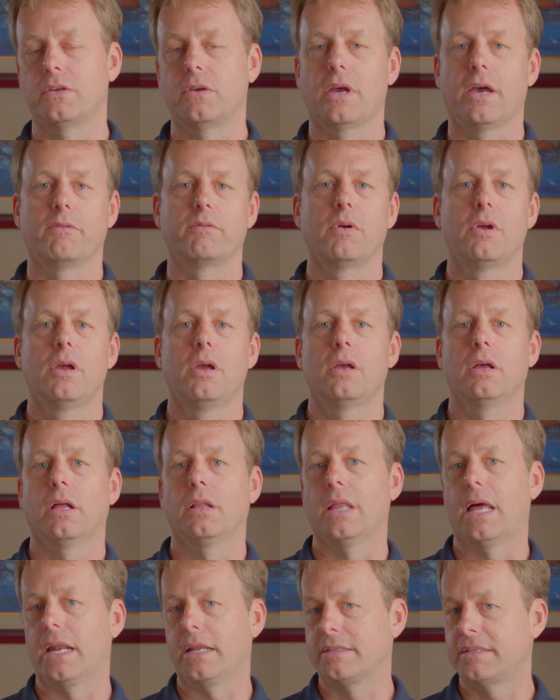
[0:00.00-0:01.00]
You have
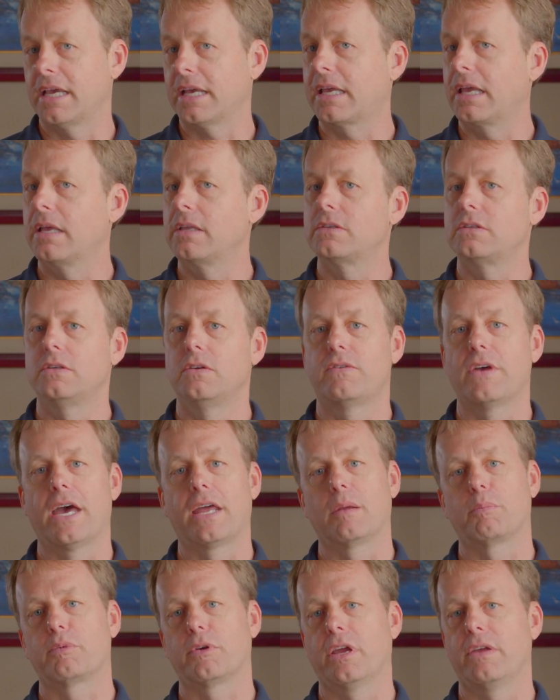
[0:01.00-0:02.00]
a lot of tickets, you've
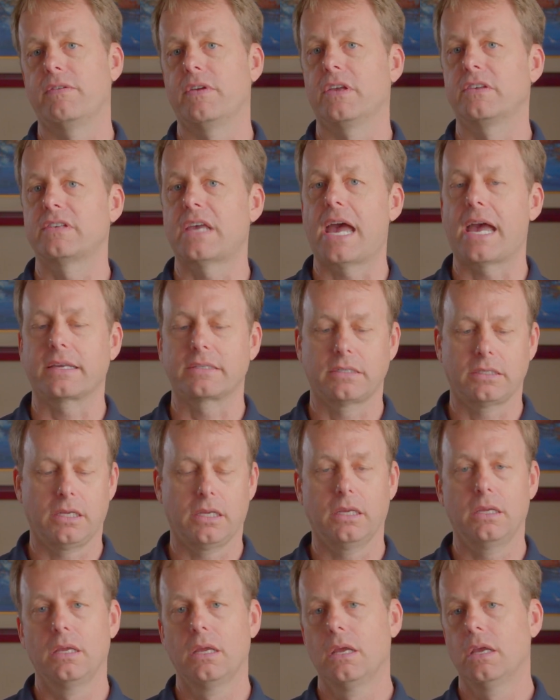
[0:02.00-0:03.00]
had a previous
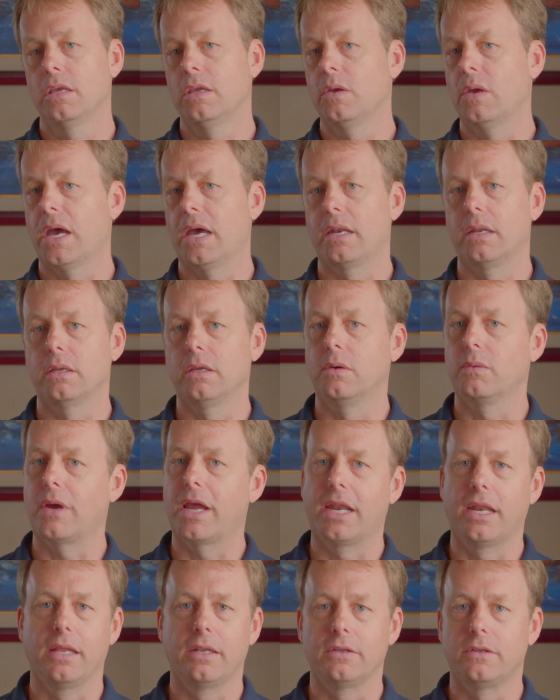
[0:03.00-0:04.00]
accident, you
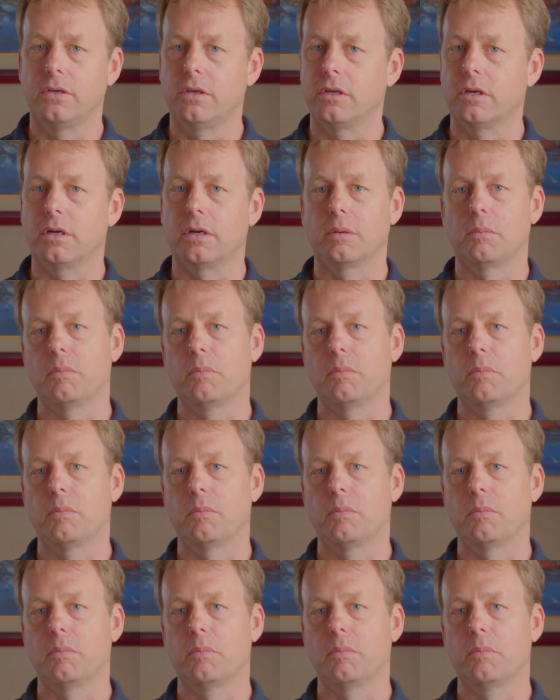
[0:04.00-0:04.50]
ran into your